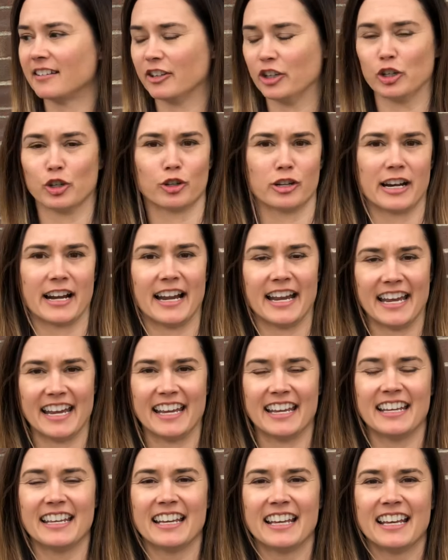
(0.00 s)
and
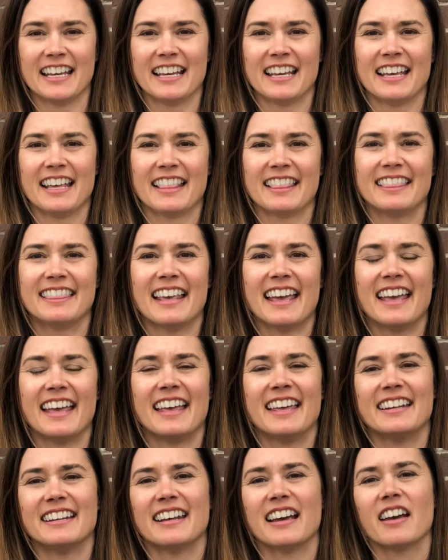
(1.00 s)
gray,
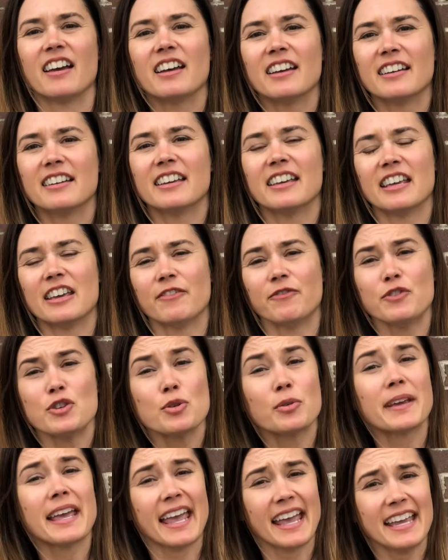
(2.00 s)
then if you
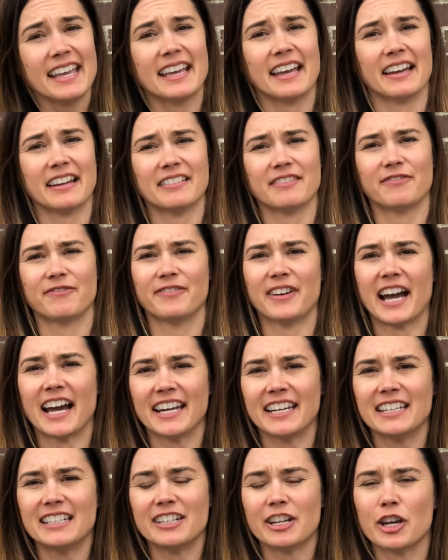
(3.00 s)
can,
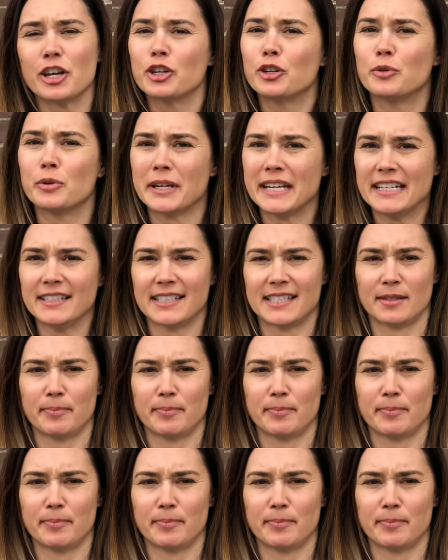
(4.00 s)
find a green